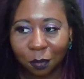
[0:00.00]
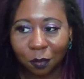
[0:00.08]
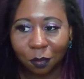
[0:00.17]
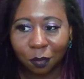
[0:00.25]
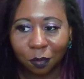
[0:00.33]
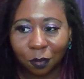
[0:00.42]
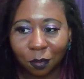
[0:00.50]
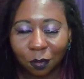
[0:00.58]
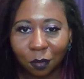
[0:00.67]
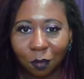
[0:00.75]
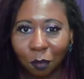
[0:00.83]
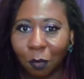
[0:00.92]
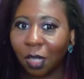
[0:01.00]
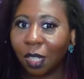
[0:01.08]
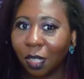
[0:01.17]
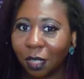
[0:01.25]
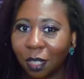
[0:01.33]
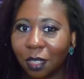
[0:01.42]
My kid doesn't have to
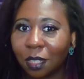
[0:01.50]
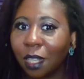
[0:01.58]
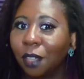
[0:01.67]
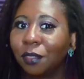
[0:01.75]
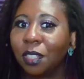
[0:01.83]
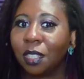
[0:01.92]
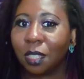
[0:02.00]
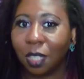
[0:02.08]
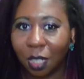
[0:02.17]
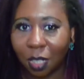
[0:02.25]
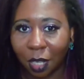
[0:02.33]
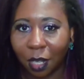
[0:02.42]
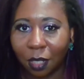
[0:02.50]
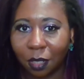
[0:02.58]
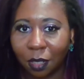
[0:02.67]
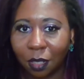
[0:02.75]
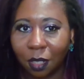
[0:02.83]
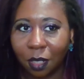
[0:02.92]
see that. He
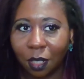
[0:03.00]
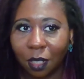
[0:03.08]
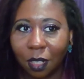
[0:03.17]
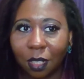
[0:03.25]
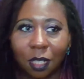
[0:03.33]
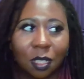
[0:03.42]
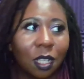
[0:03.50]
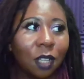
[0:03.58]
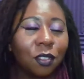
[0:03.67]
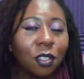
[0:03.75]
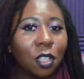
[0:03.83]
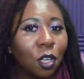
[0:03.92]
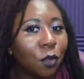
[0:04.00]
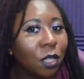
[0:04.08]
doesn't have to know it exists.